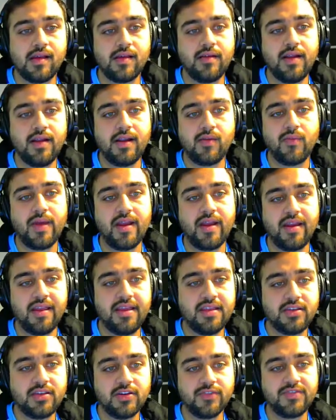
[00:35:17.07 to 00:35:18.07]
right, where
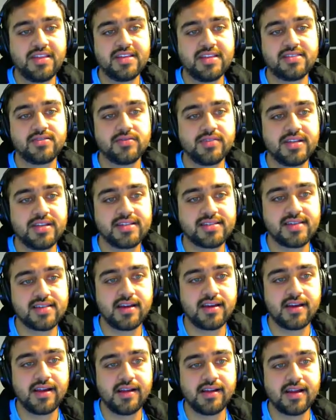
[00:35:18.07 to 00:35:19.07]
each of these units
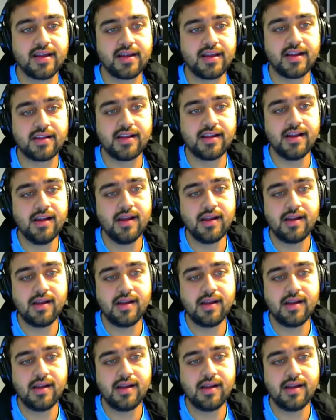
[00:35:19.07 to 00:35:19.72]
are interconnected,